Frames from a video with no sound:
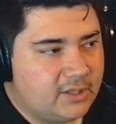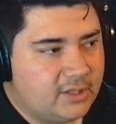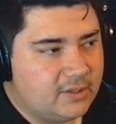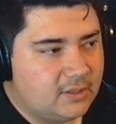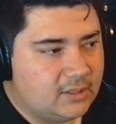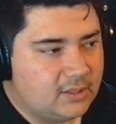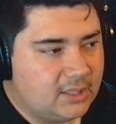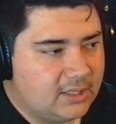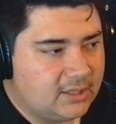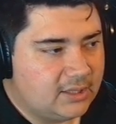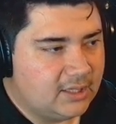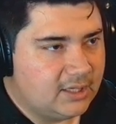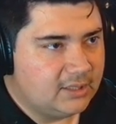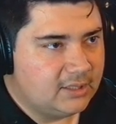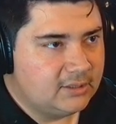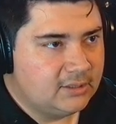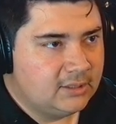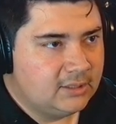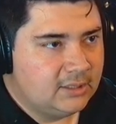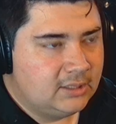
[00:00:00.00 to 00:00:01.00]
anything like
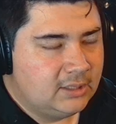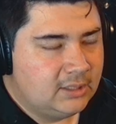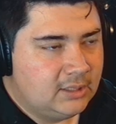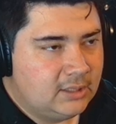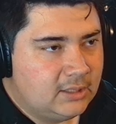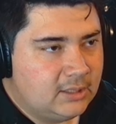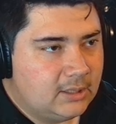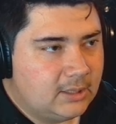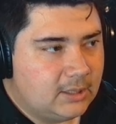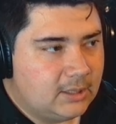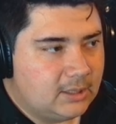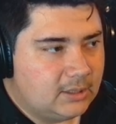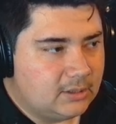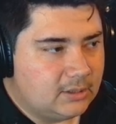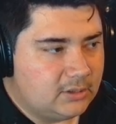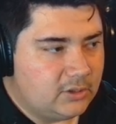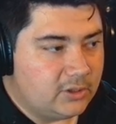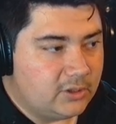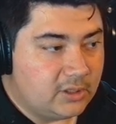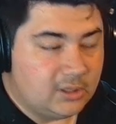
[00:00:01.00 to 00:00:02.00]
that,
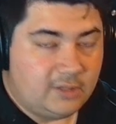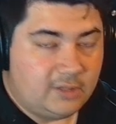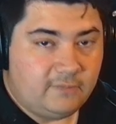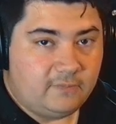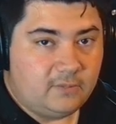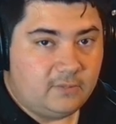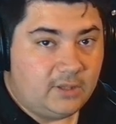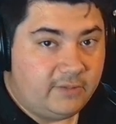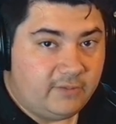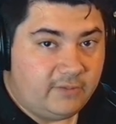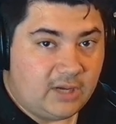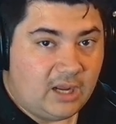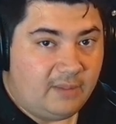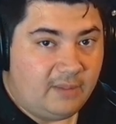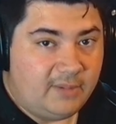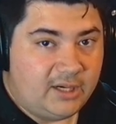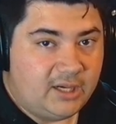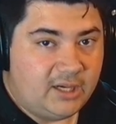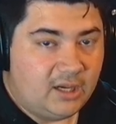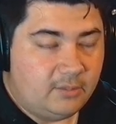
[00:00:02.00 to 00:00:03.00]
you can leave a
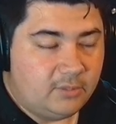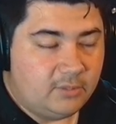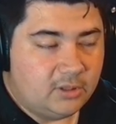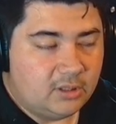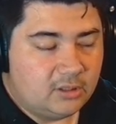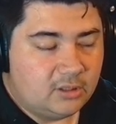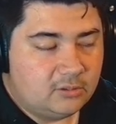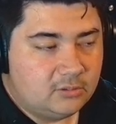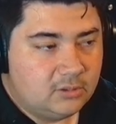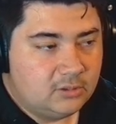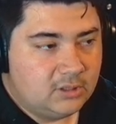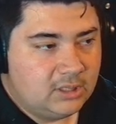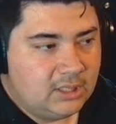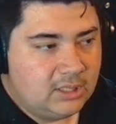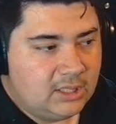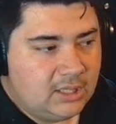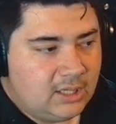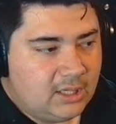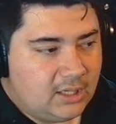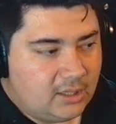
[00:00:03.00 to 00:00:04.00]
comment down below,
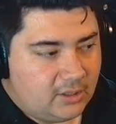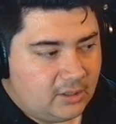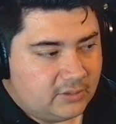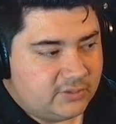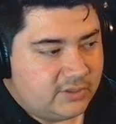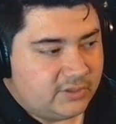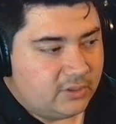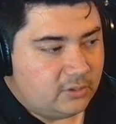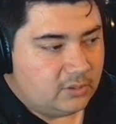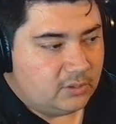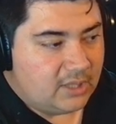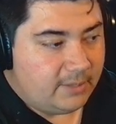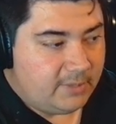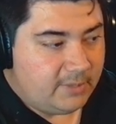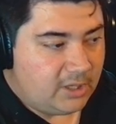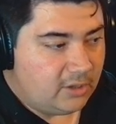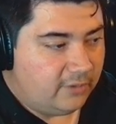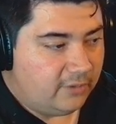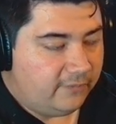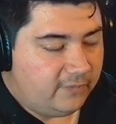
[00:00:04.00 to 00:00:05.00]
and also let
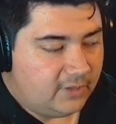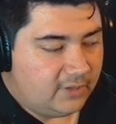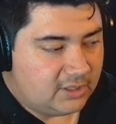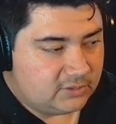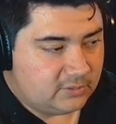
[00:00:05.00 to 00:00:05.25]
me know if you